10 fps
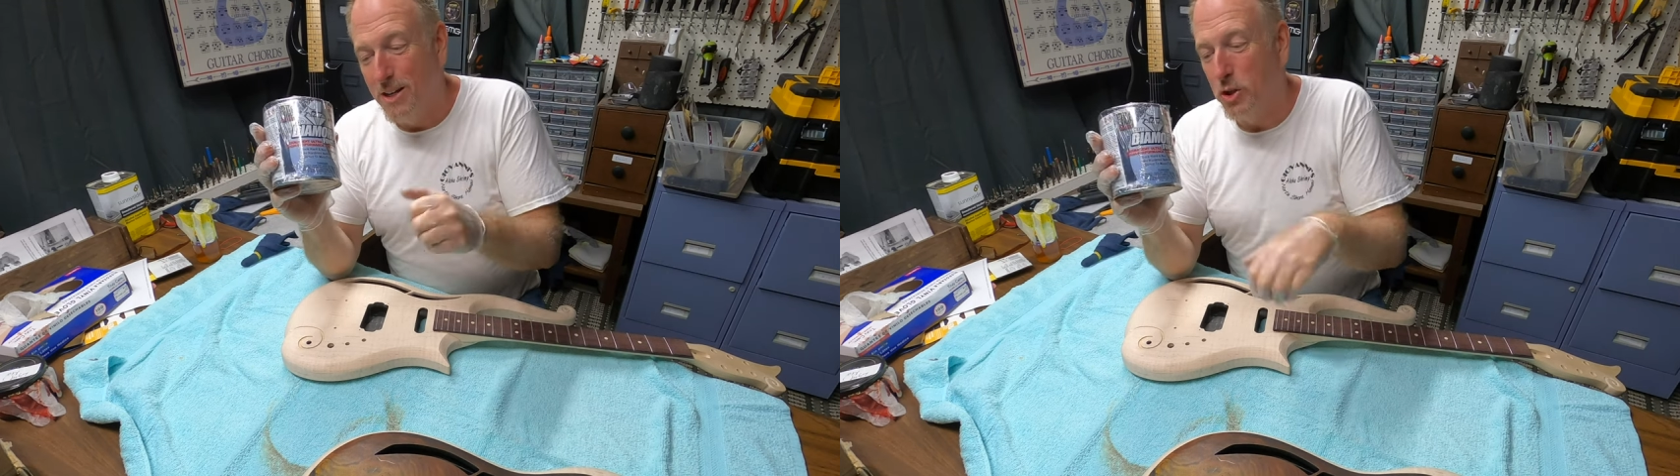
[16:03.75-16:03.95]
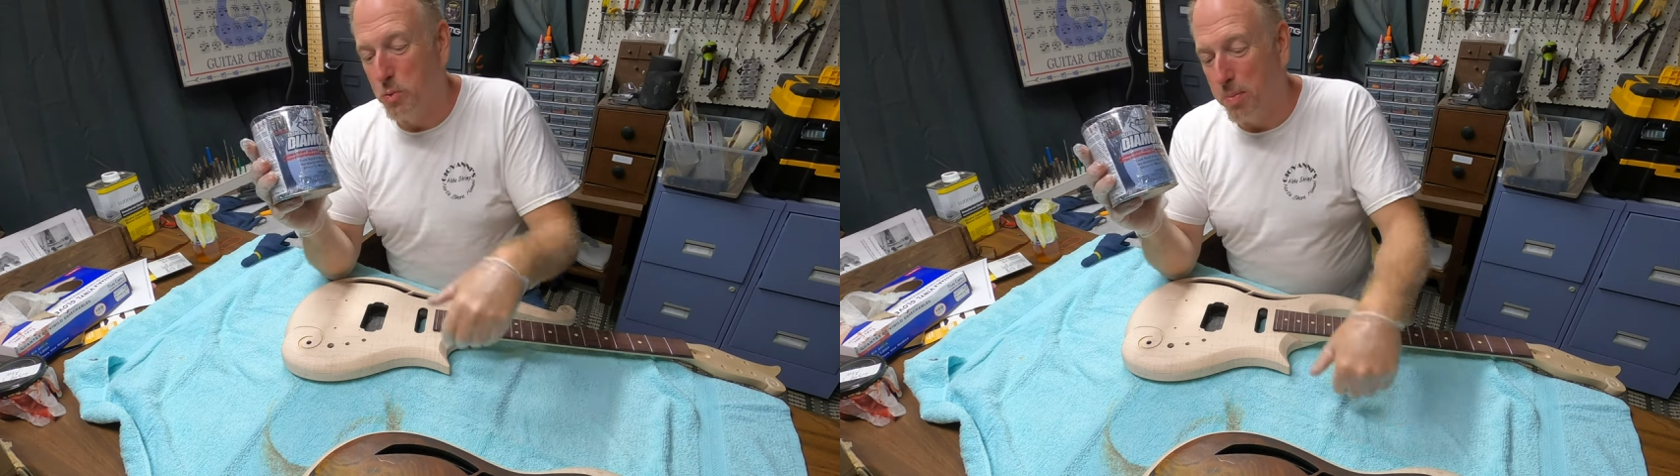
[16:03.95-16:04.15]

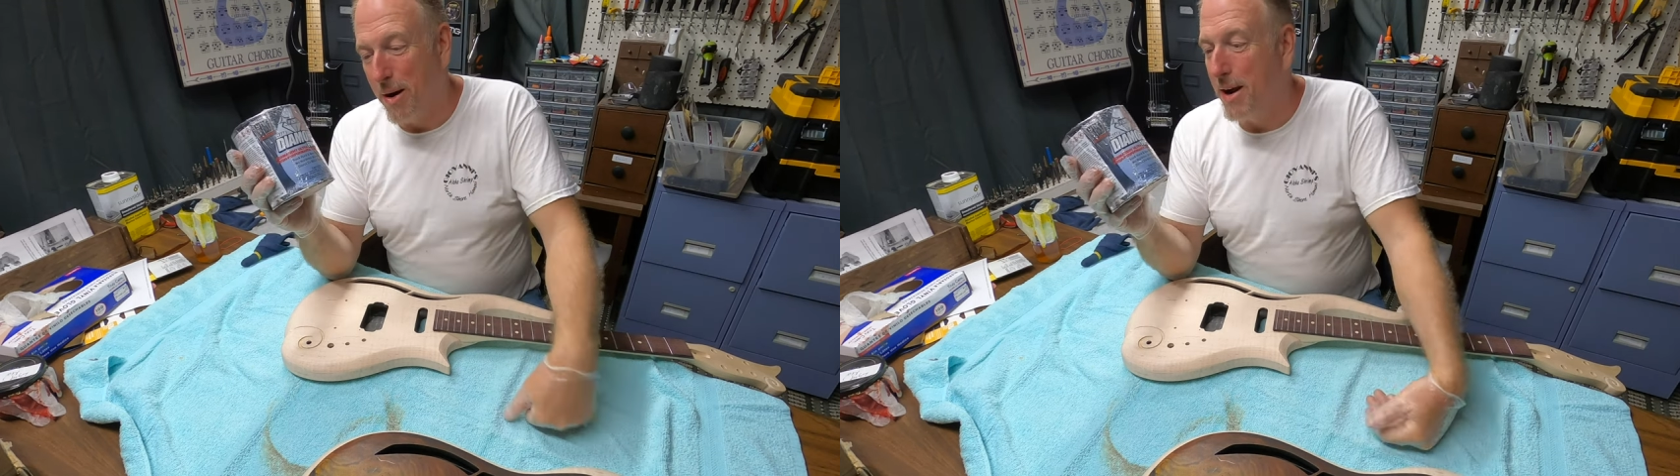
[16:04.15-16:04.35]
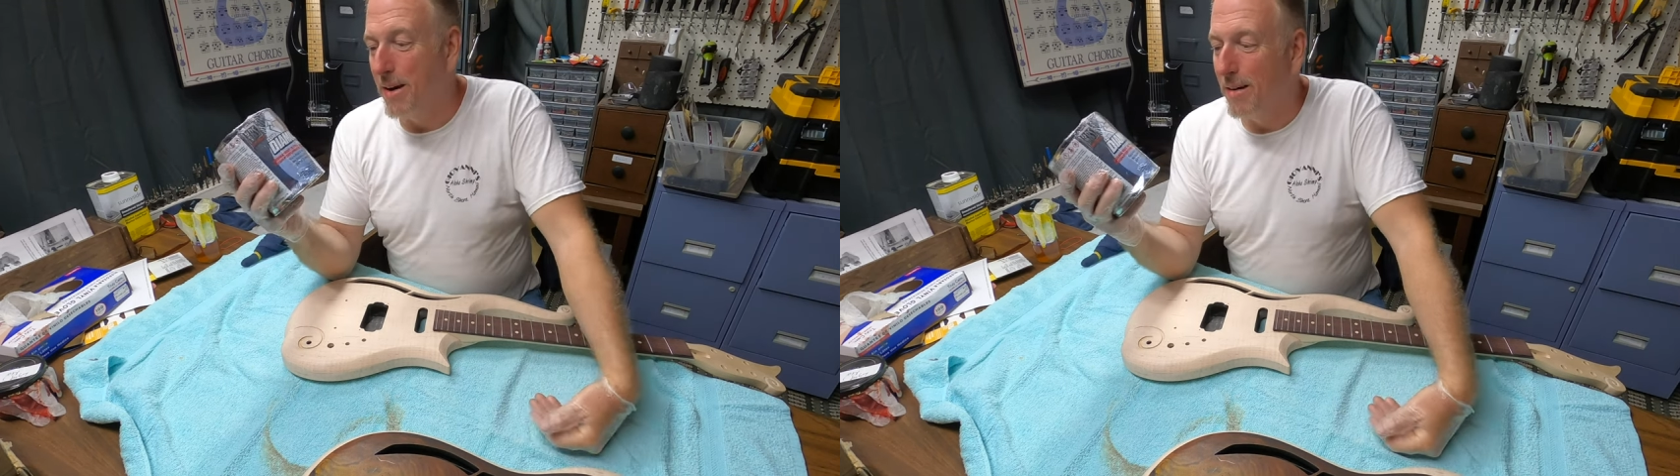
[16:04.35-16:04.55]

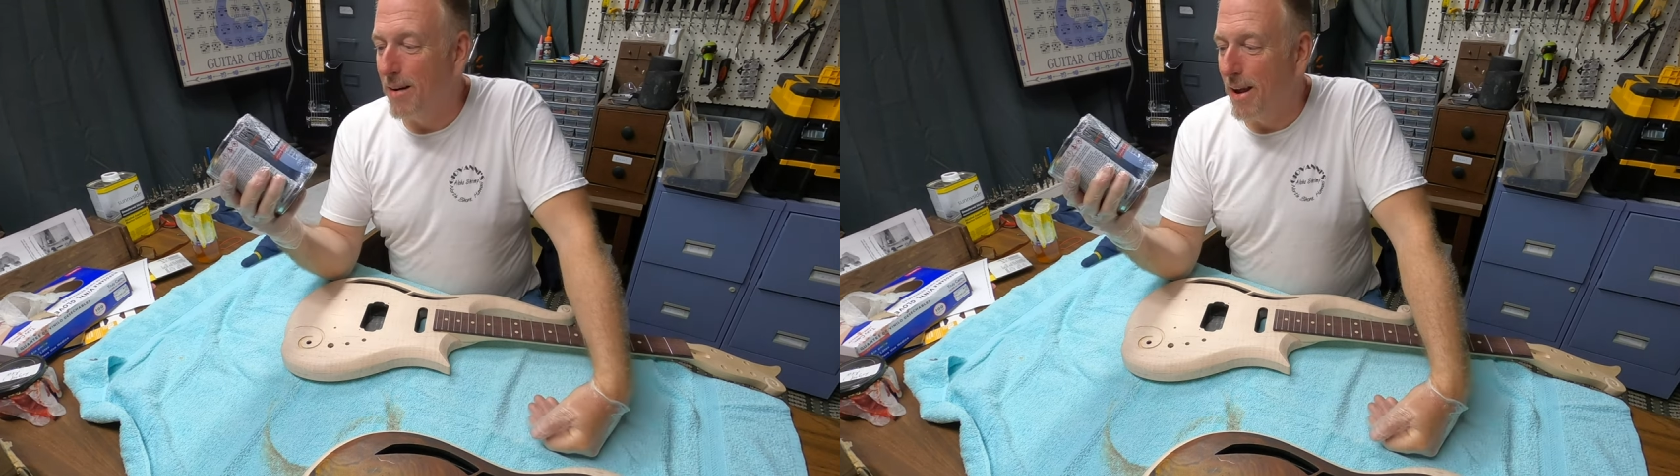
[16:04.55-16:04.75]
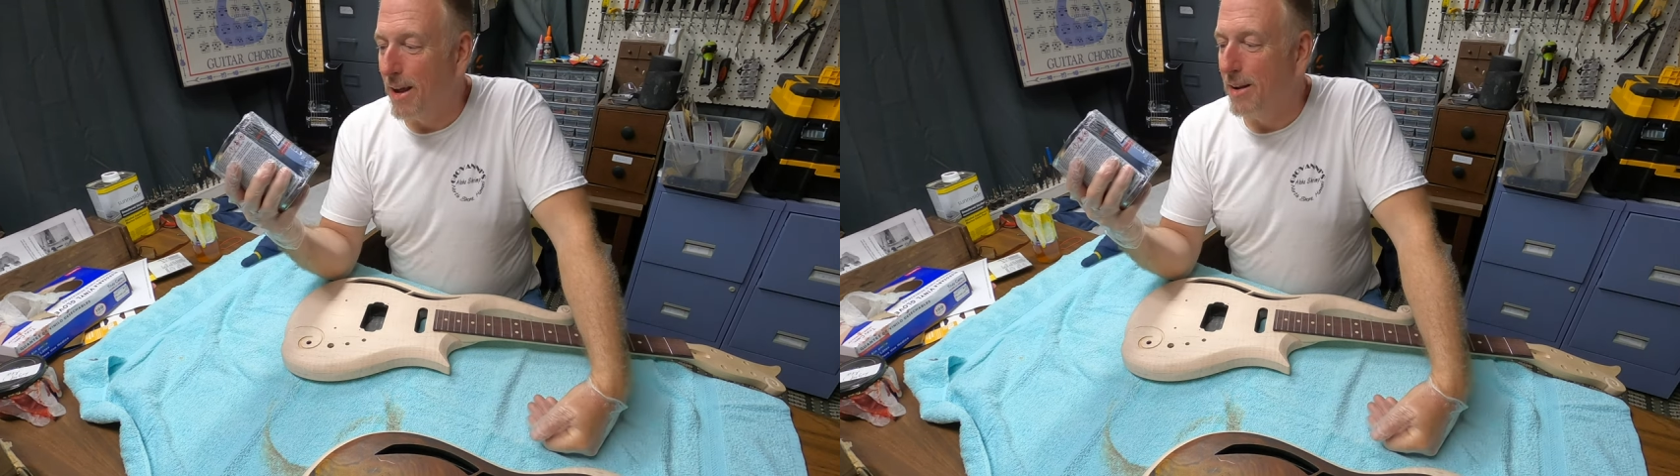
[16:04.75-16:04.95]
sprayer
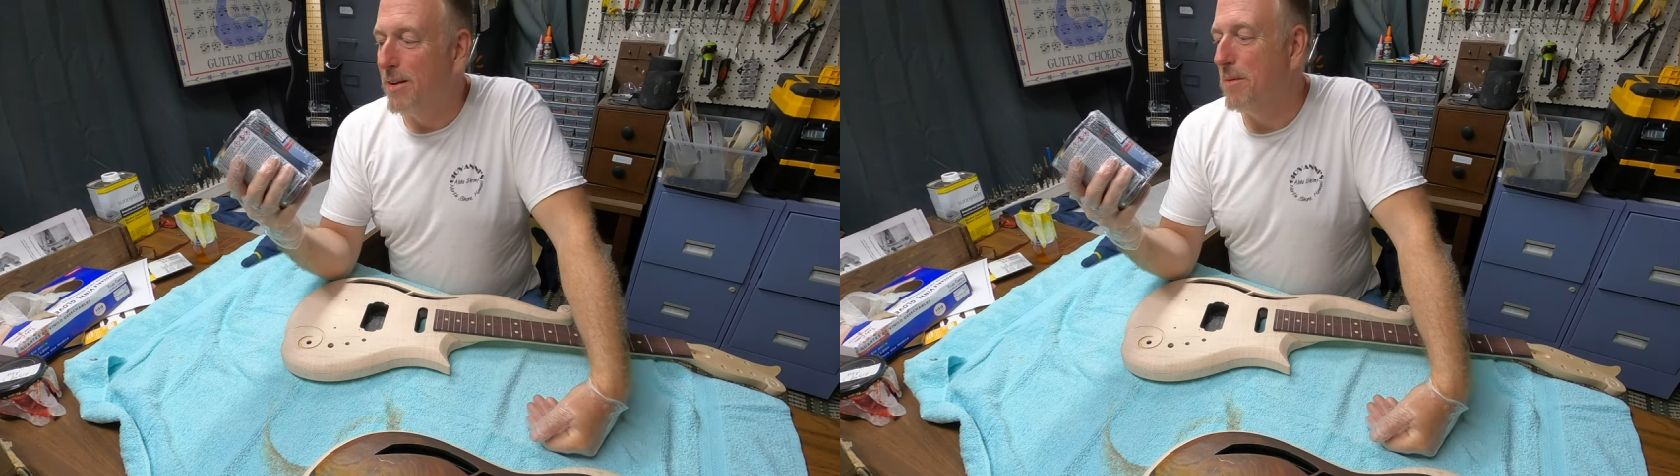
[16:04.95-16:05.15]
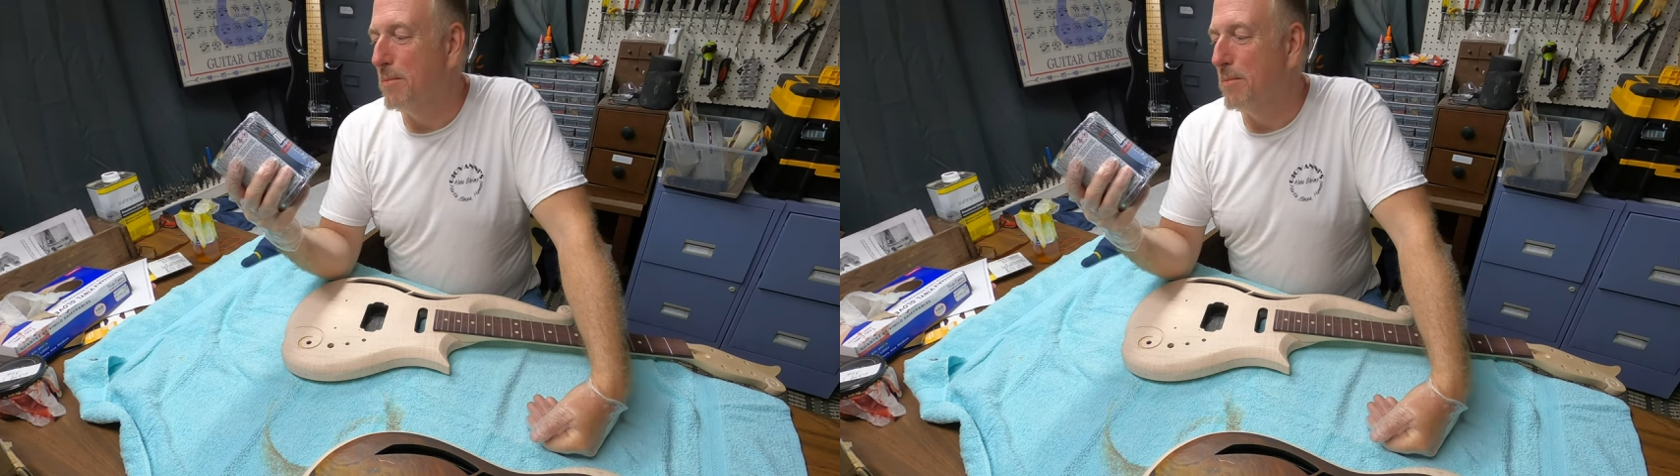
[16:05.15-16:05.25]
and